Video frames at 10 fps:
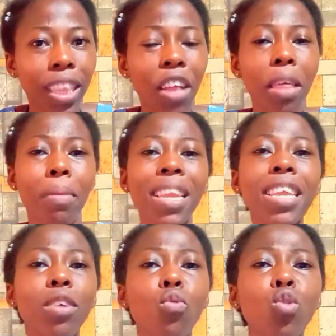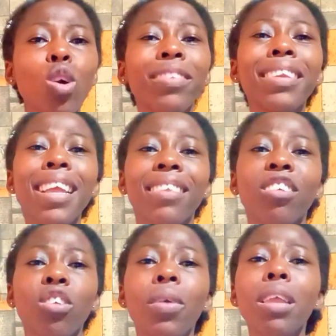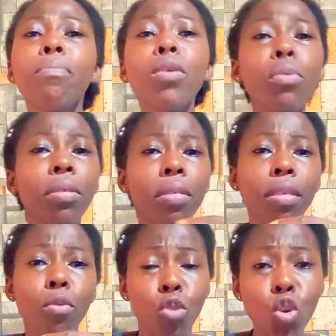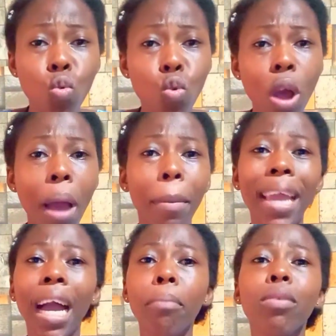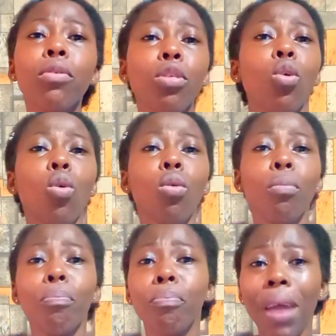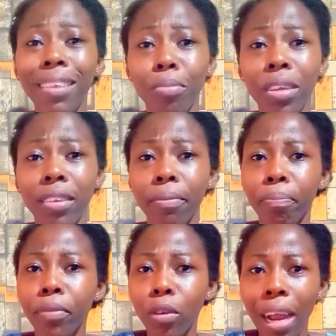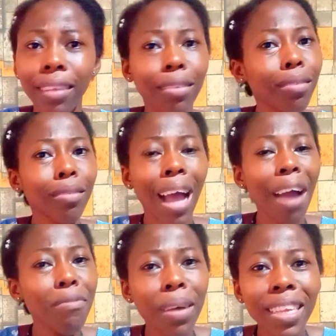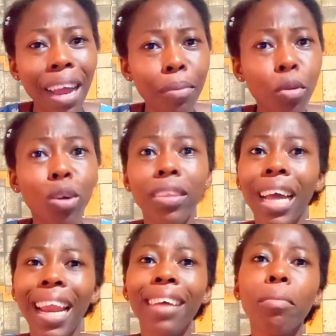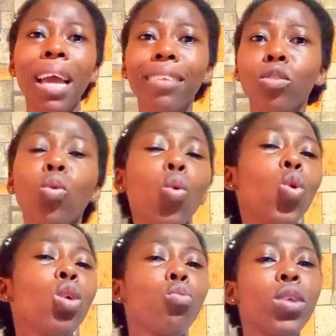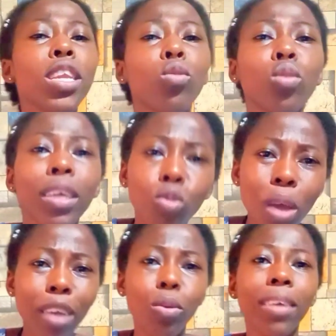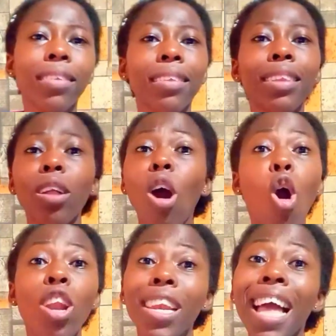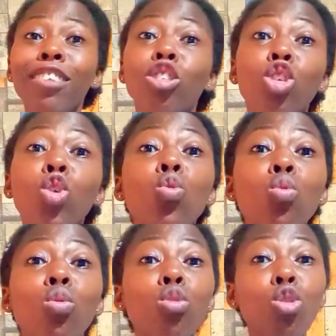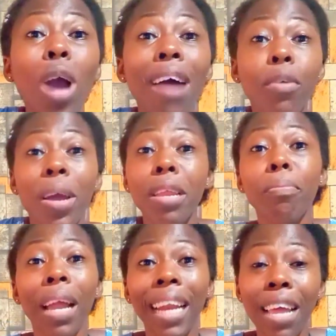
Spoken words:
Now the money will not necessarily be with you, but it can be with your bridesmaid, right? Have money around, because they can actually ask you, oh, we need to do XYZ. Unless you have a wedding planner.